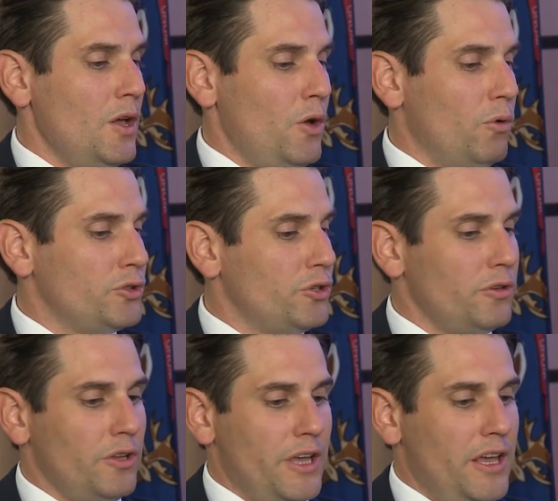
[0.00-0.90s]
Well,
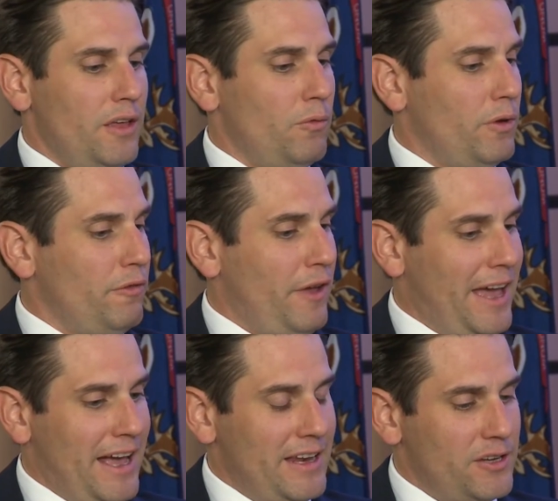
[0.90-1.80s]
certainly we've
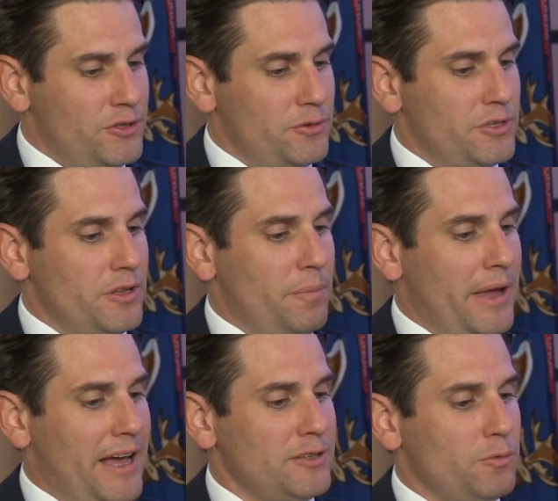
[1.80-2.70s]
had issues in the
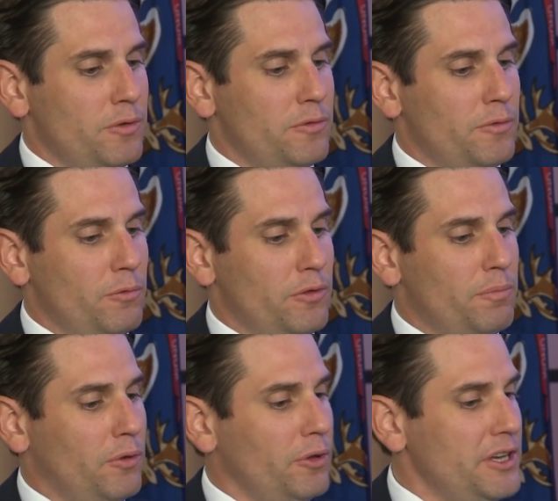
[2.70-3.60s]
past with
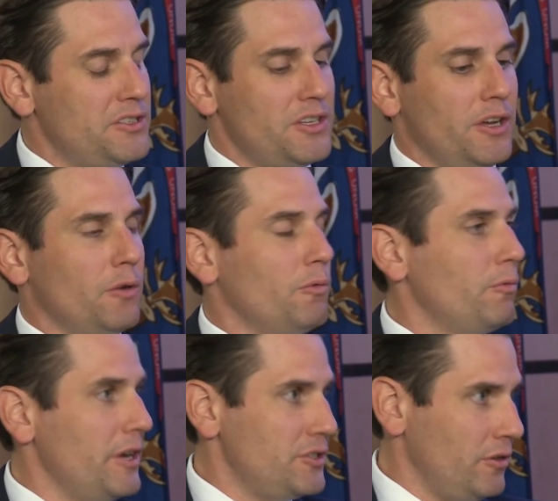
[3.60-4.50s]
policing or with
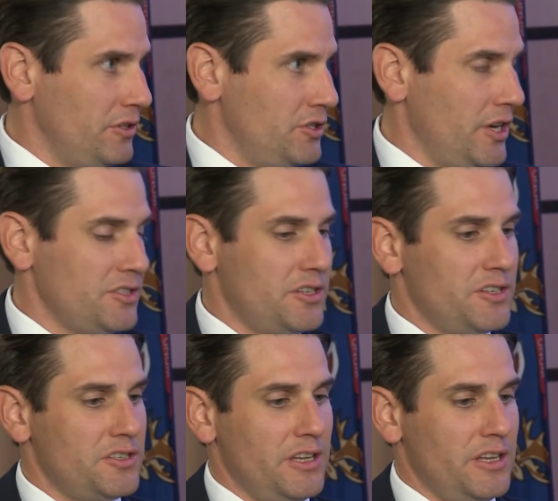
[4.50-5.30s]
racial injustice,